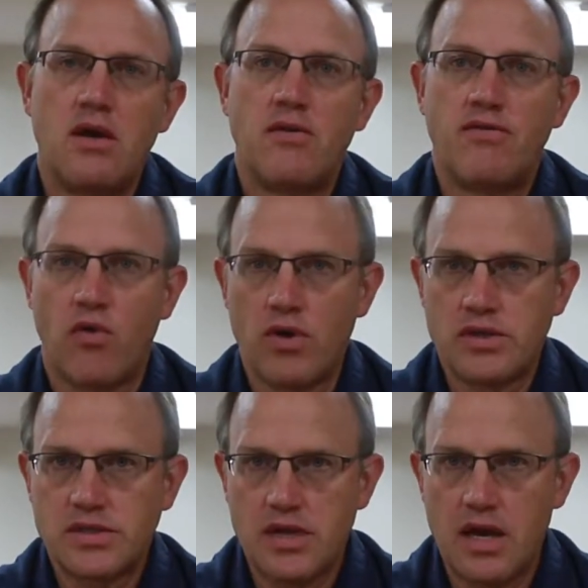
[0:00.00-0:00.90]
for
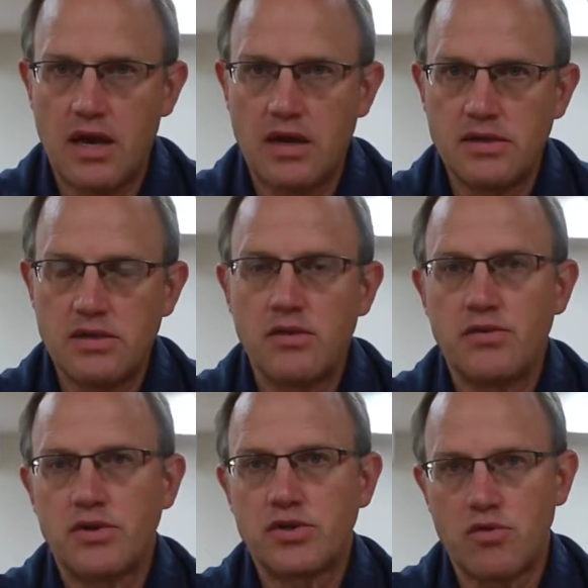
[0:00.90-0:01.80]
its size,
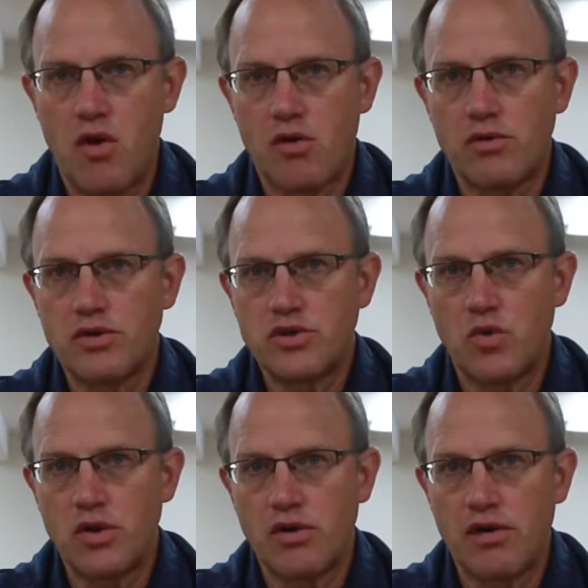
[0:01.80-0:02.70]
the stronger the
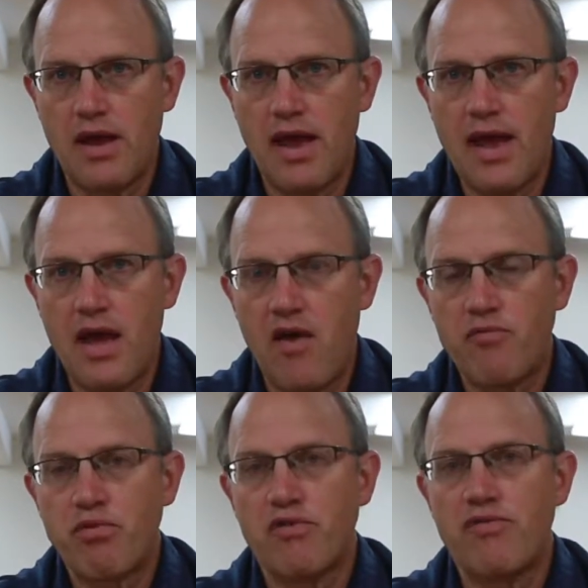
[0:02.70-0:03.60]
joint you're going to
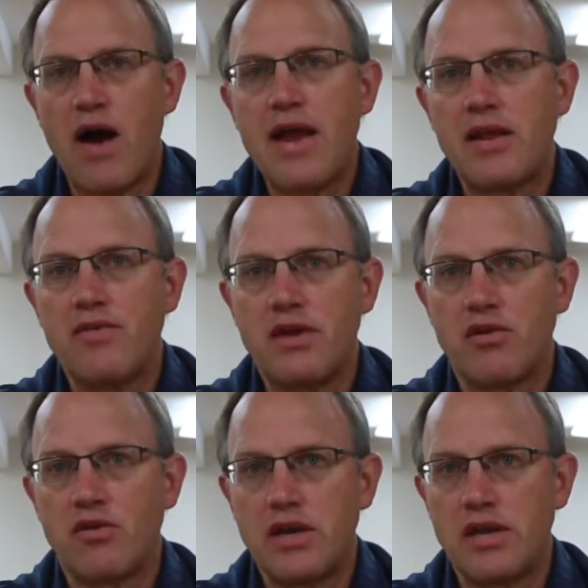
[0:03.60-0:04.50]
have, provided that
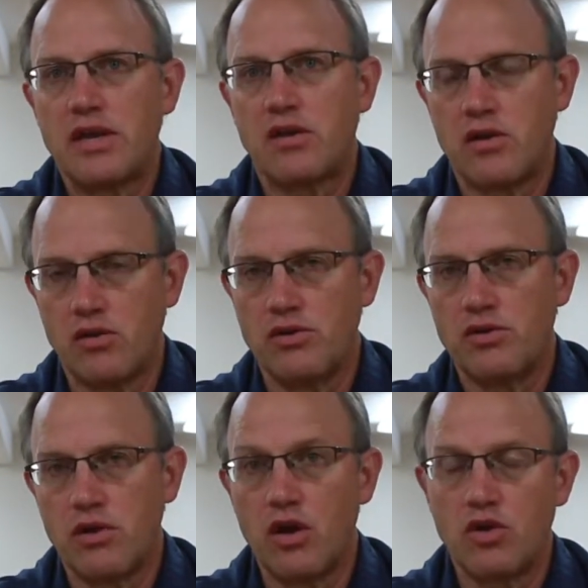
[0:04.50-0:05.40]
you're getting a
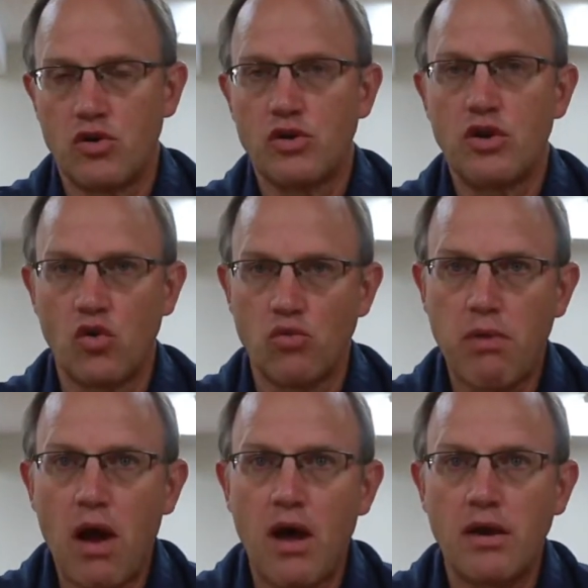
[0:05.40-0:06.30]
good glue
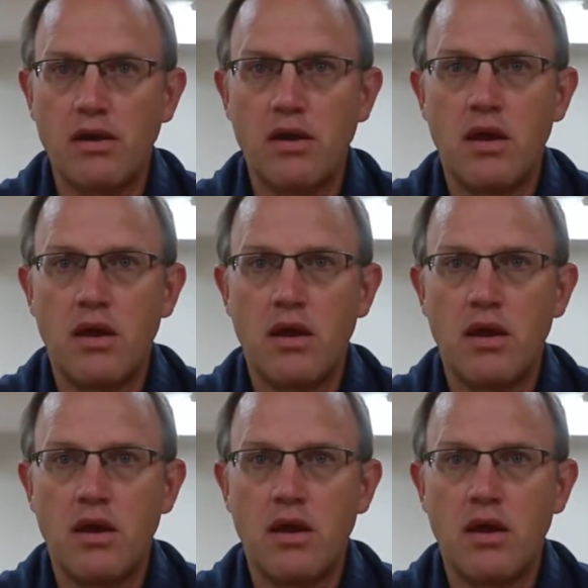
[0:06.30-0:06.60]
bond.